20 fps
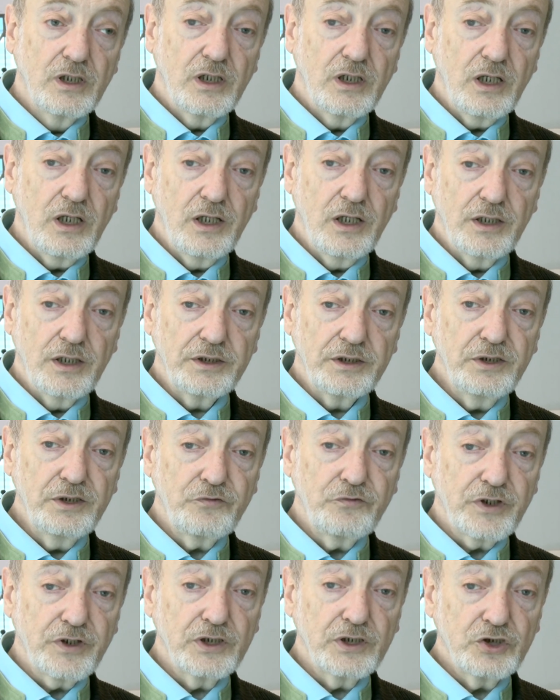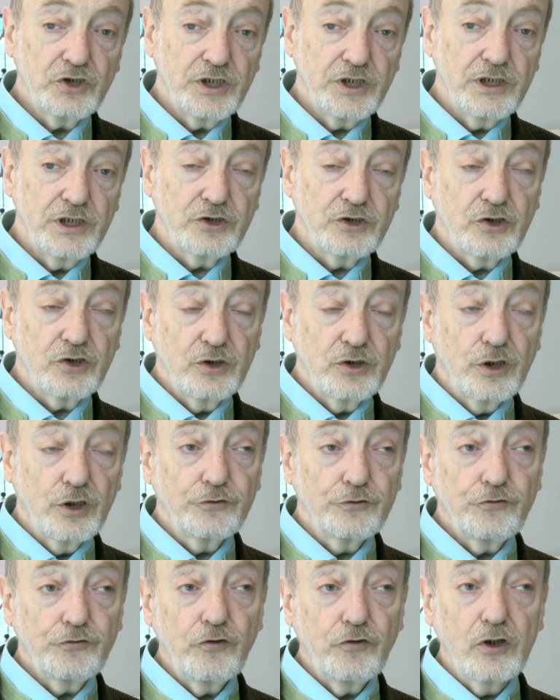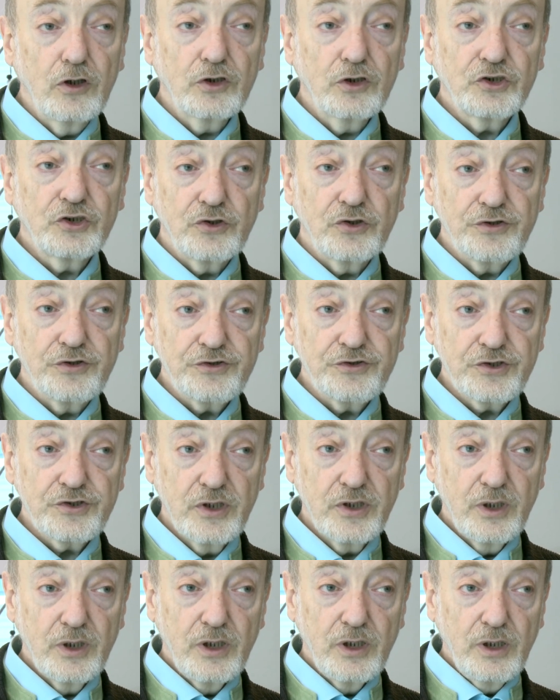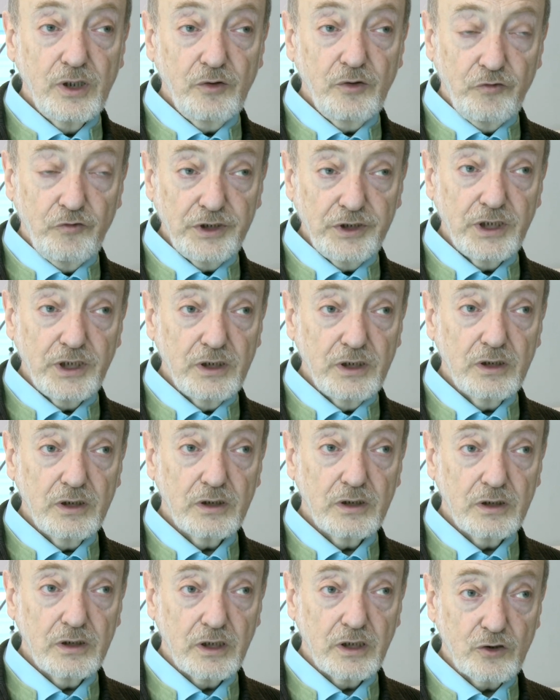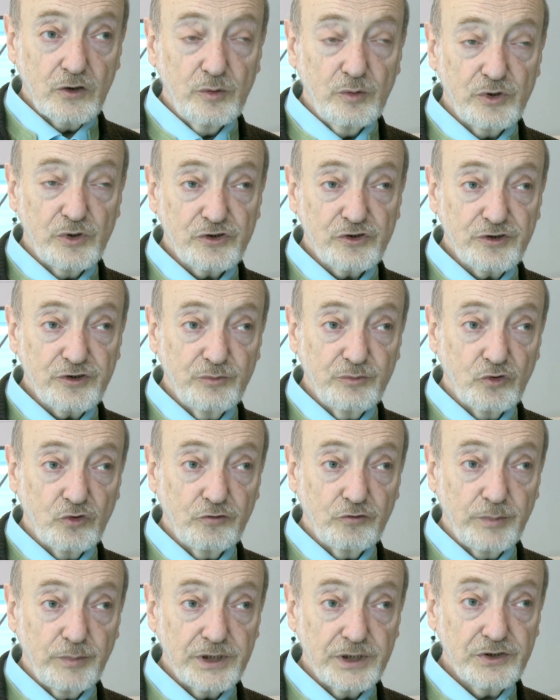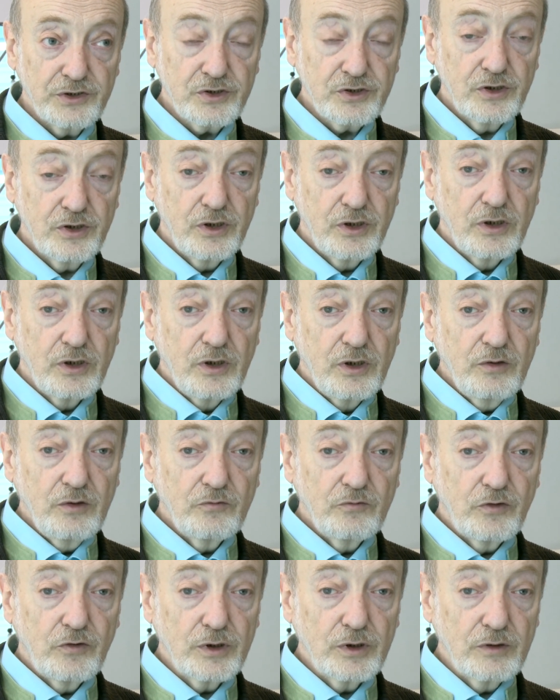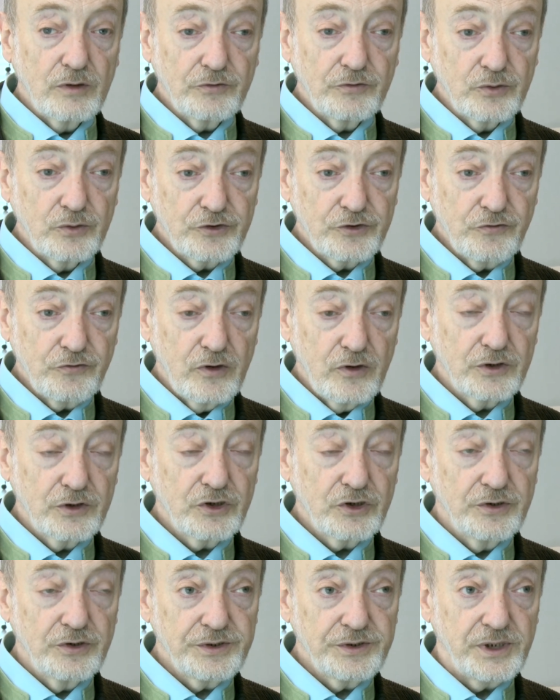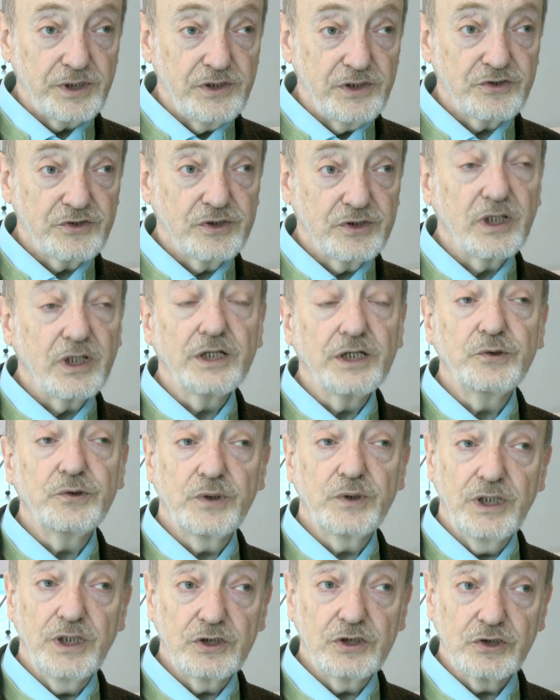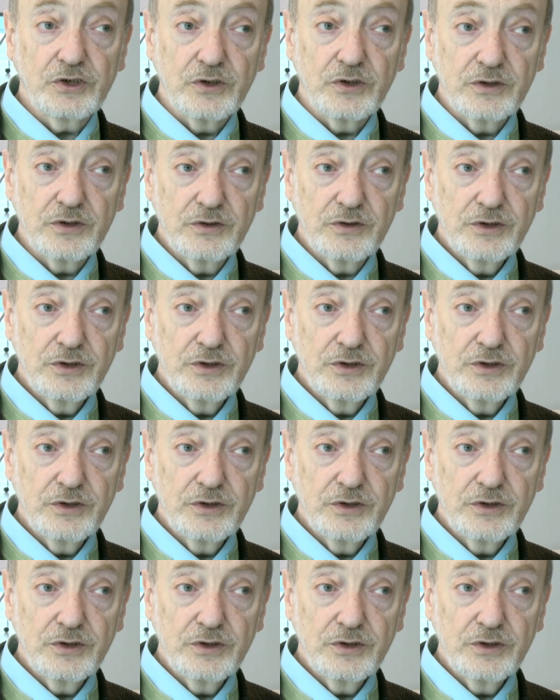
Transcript: a differentiation of functions within the commons movements. One of those functions is the education,